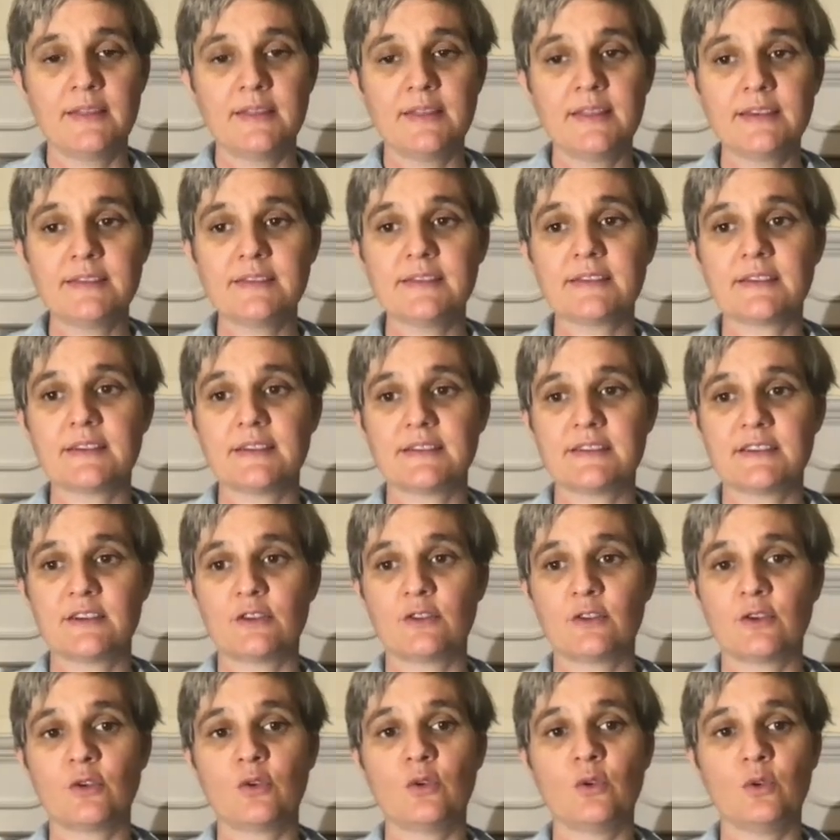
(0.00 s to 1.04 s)
This is
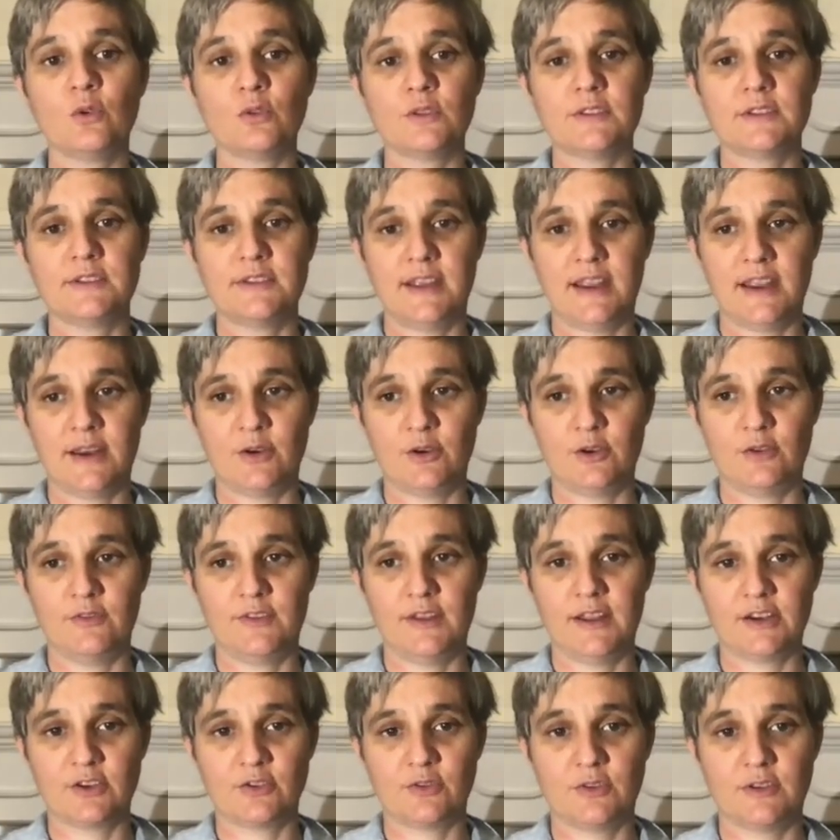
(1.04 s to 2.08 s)
considered the gold standard of
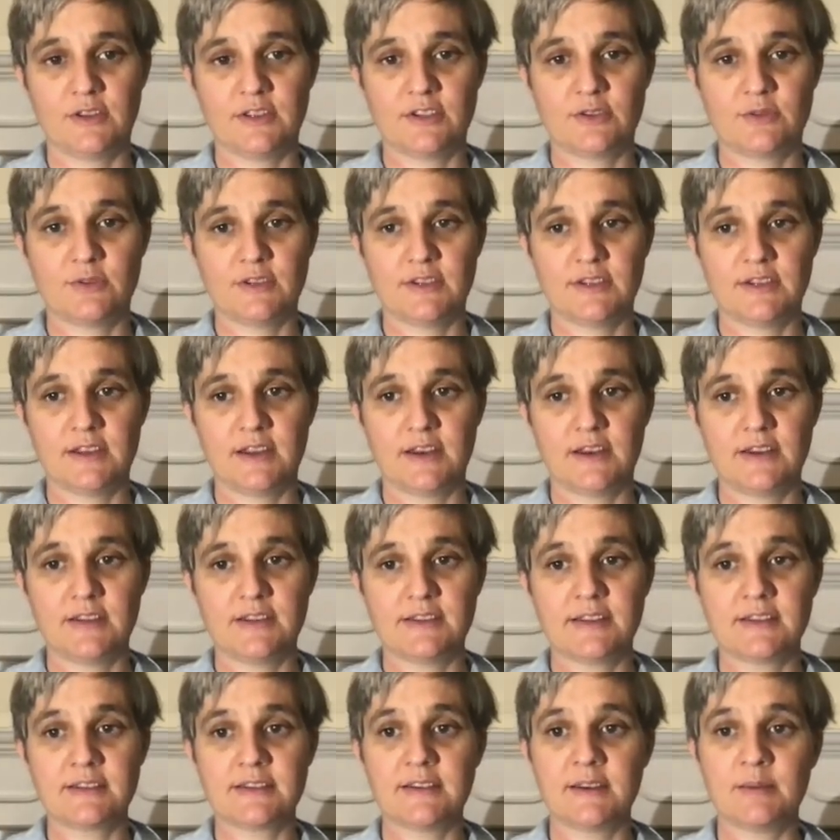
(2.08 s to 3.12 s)
natural history
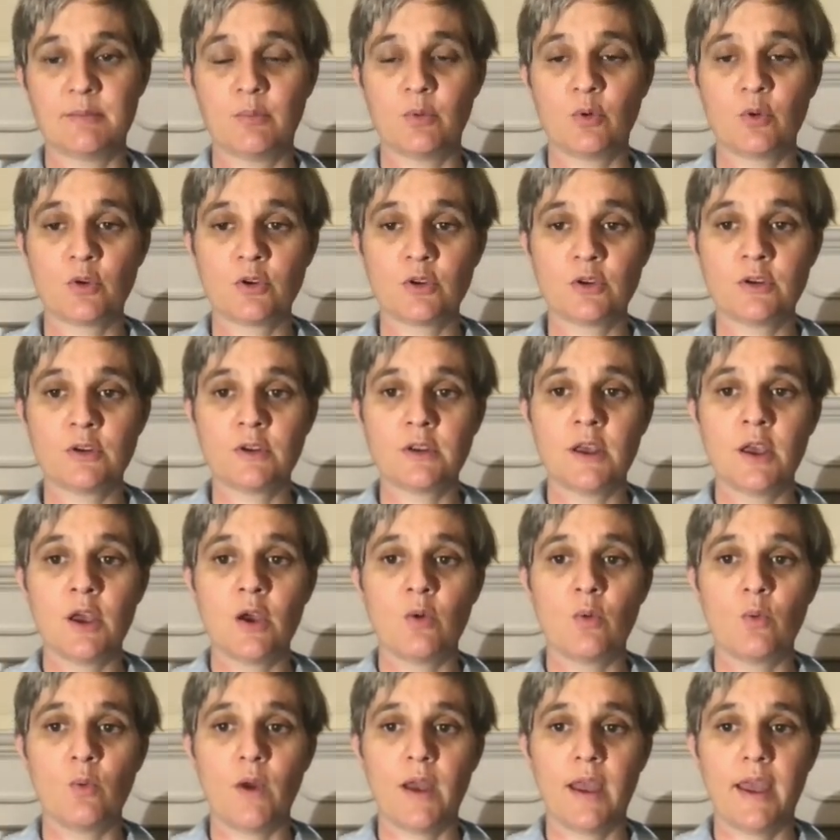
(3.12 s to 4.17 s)
studies. It's an important
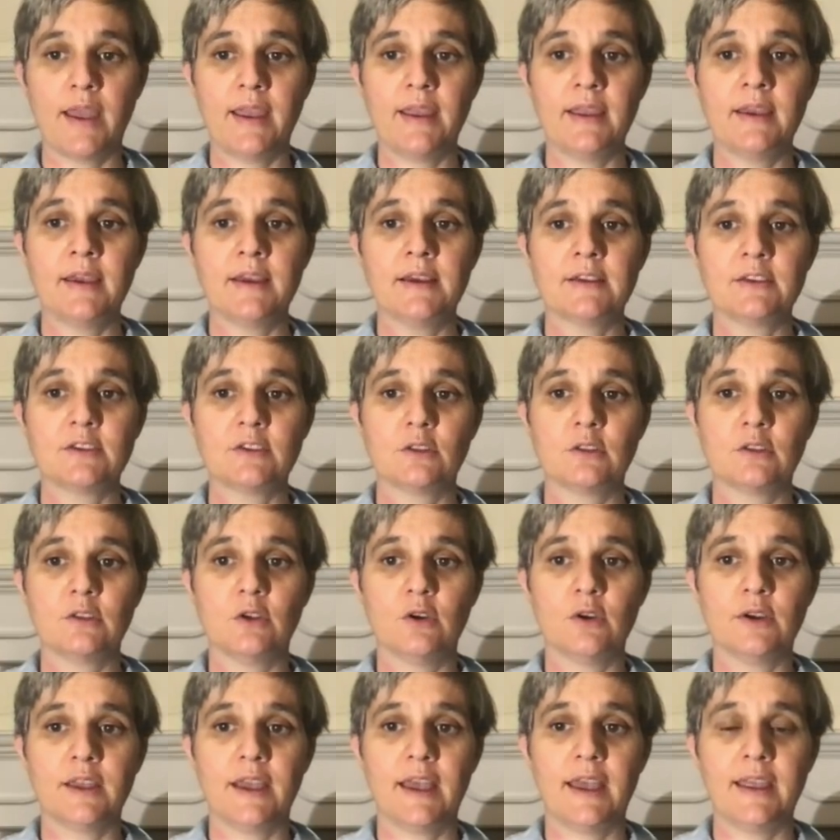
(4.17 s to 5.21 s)
way to
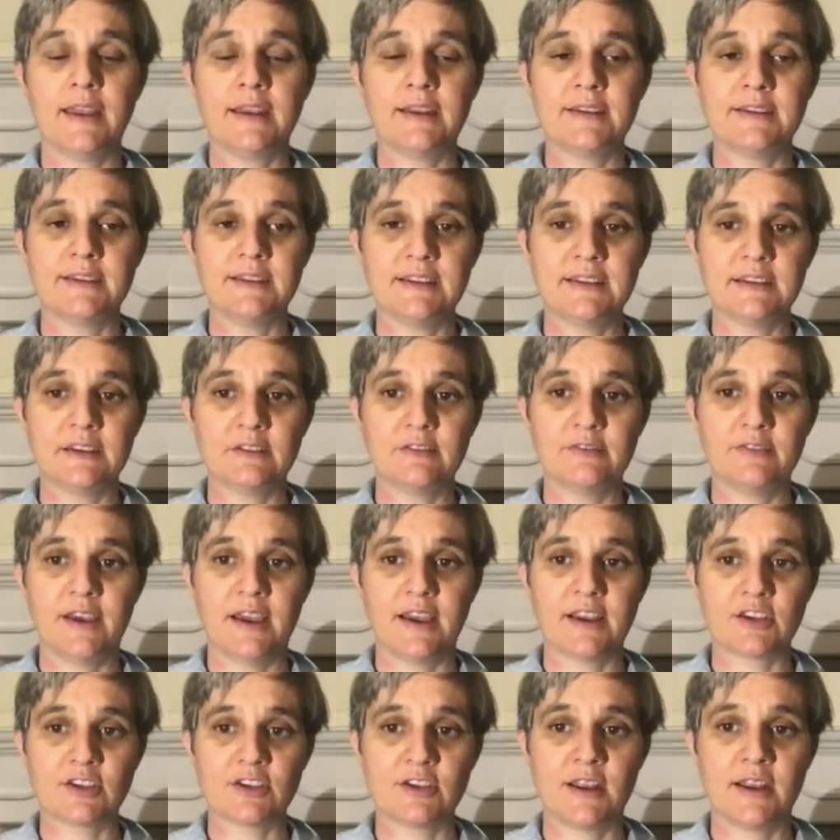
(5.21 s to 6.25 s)
look in a detailed
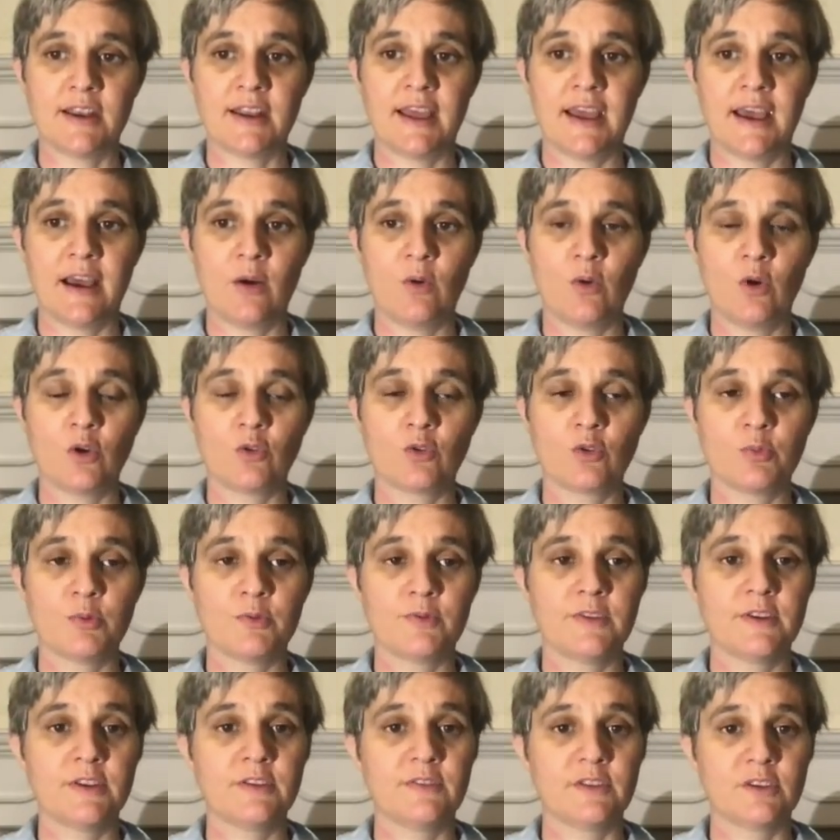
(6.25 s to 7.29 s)
fashion at how a group
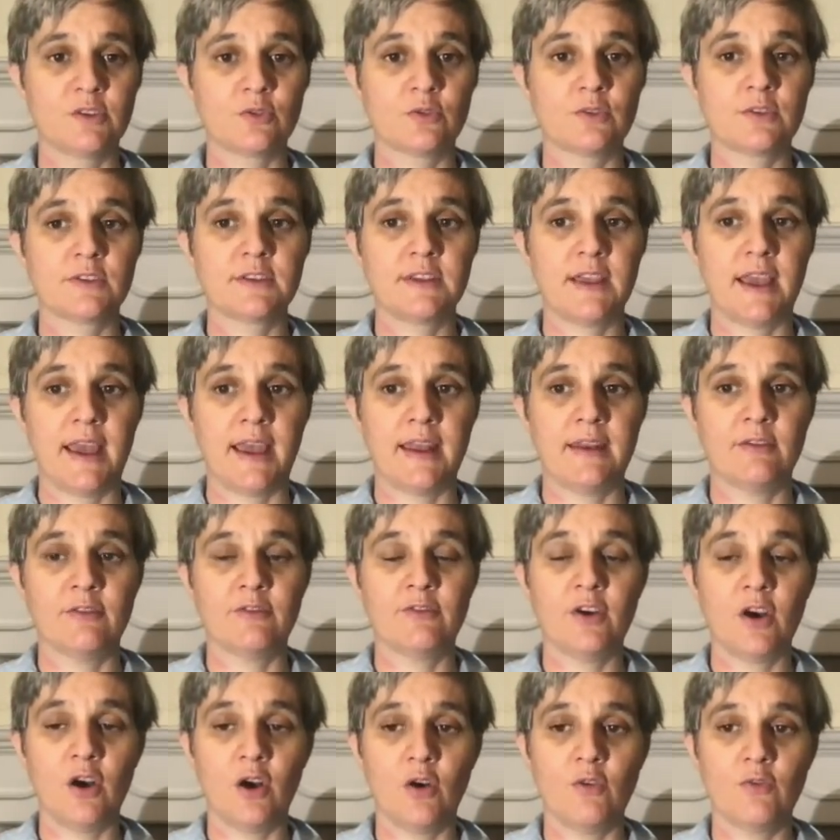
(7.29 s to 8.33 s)
of individuals can
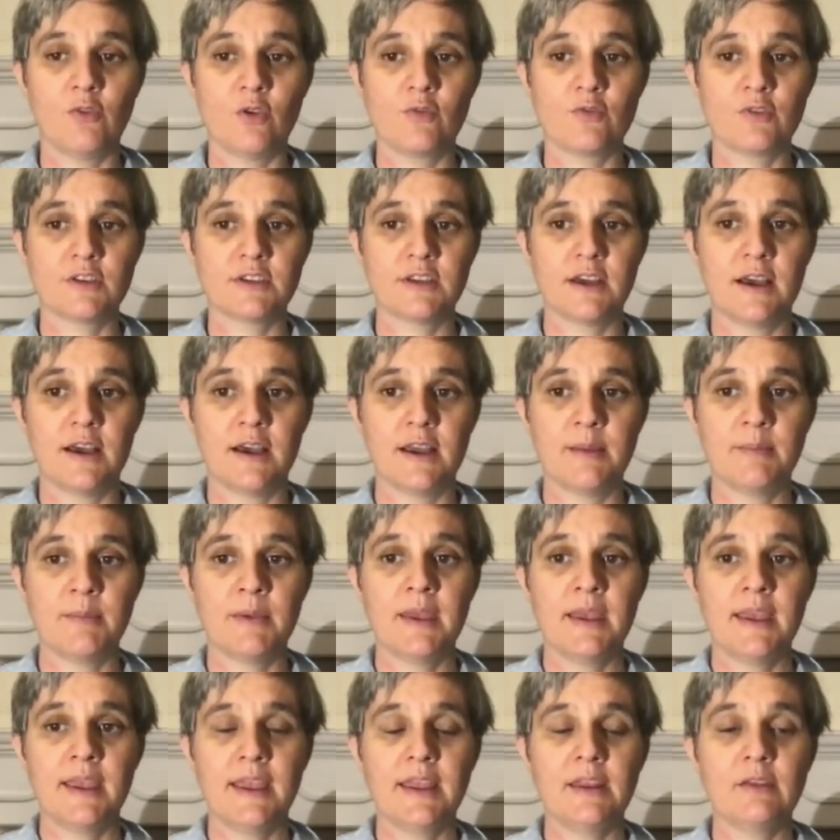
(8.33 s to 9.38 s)
evolve over time
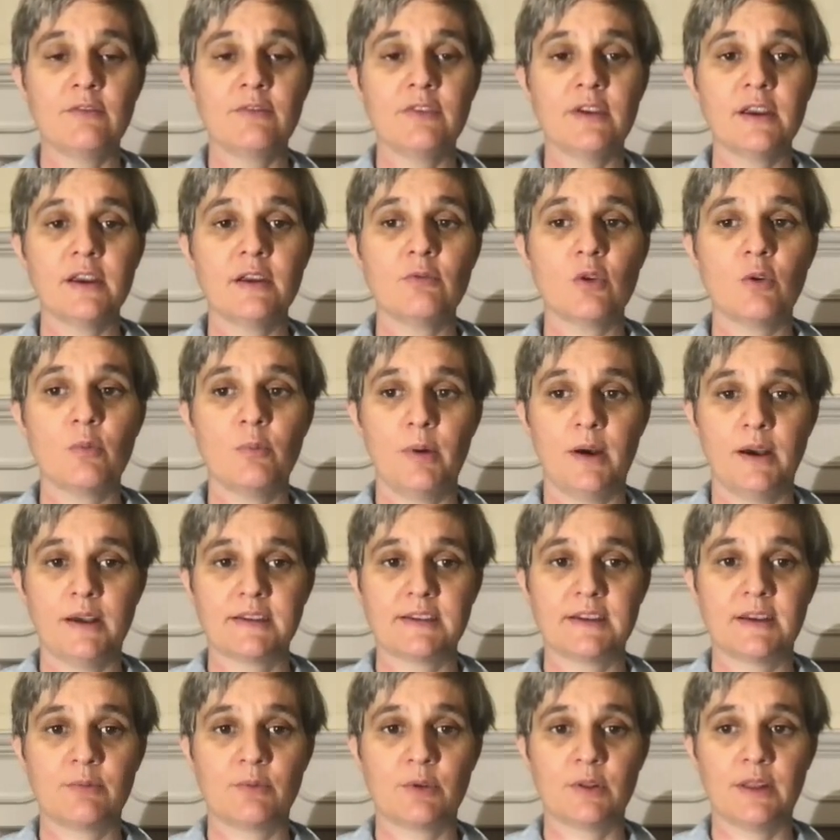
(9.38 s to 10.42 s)
in a very
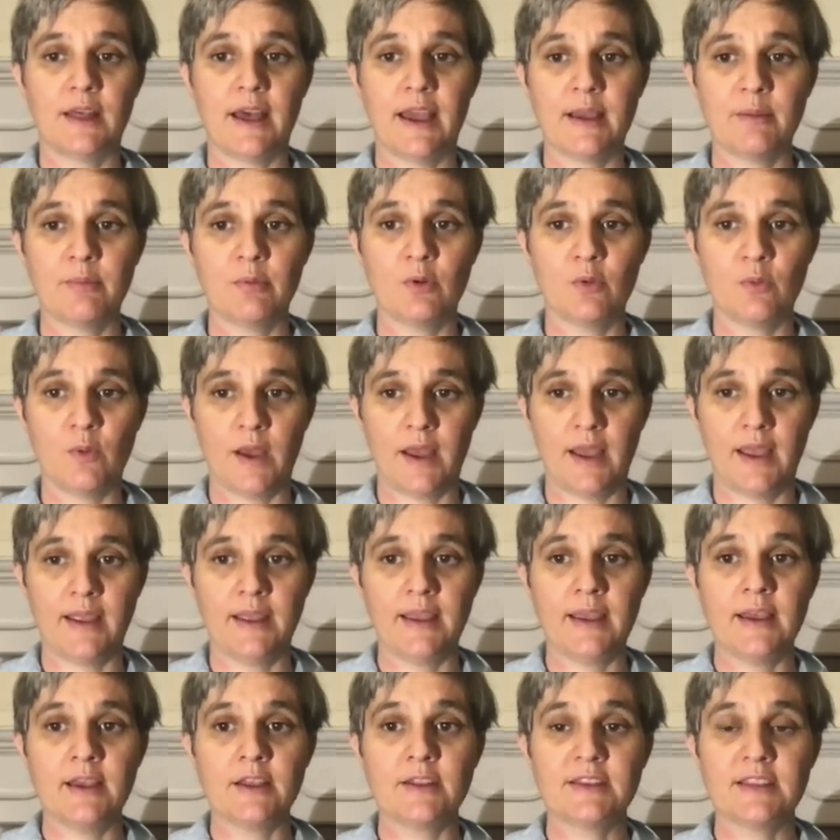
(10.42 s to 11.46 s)
robust and reliable
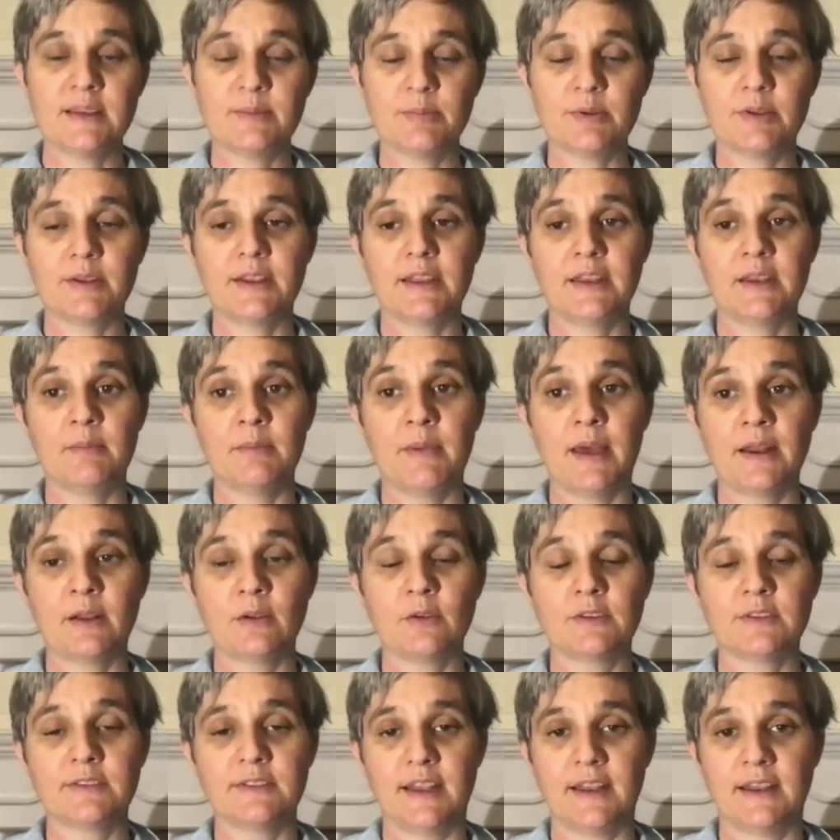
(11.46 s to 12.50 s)
way, typically in a
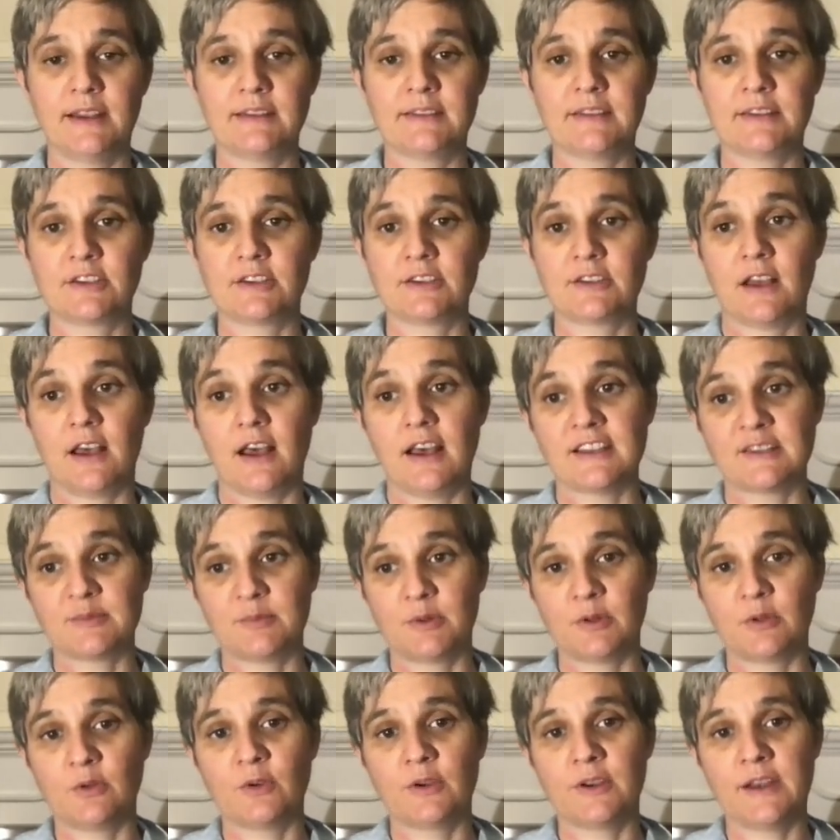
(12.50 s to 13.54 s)
medical setting such as a
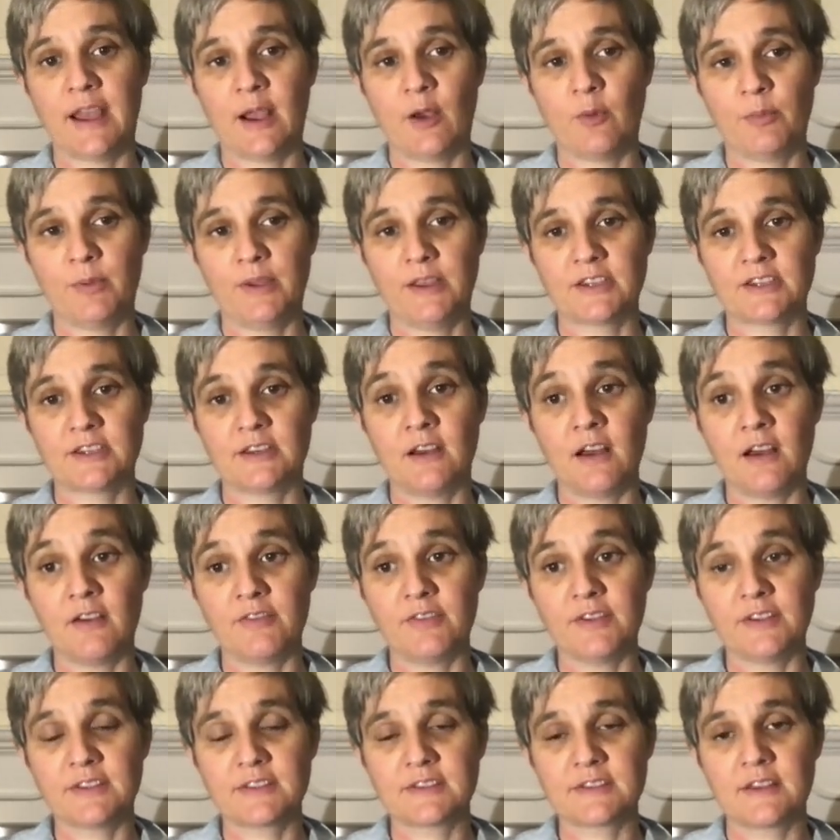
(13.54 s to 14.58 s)
hospital or an outpatient
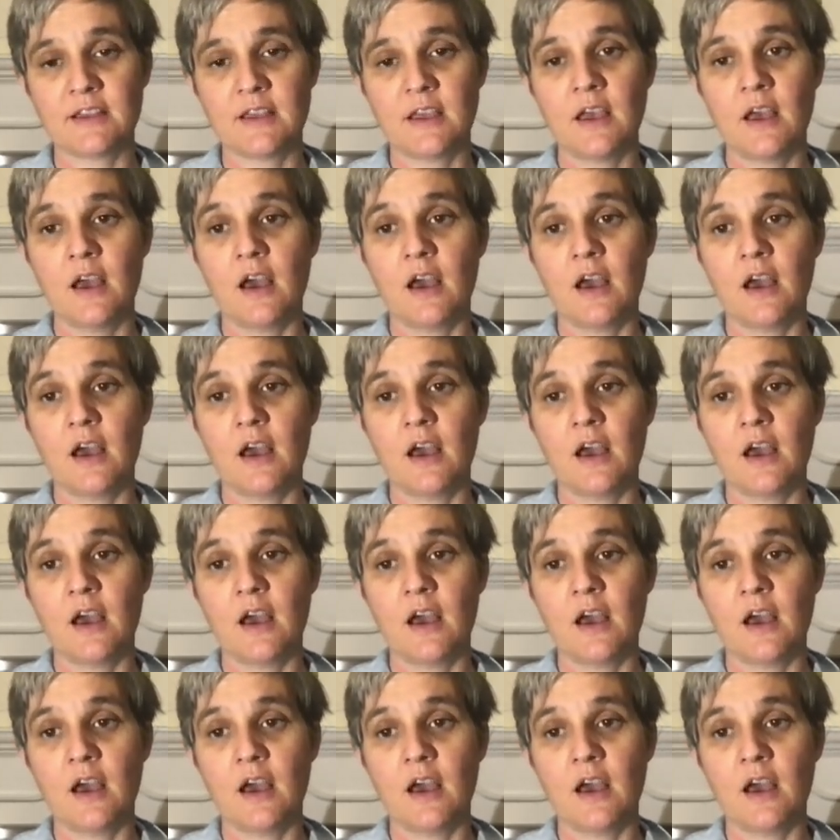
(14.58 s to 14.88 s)
office.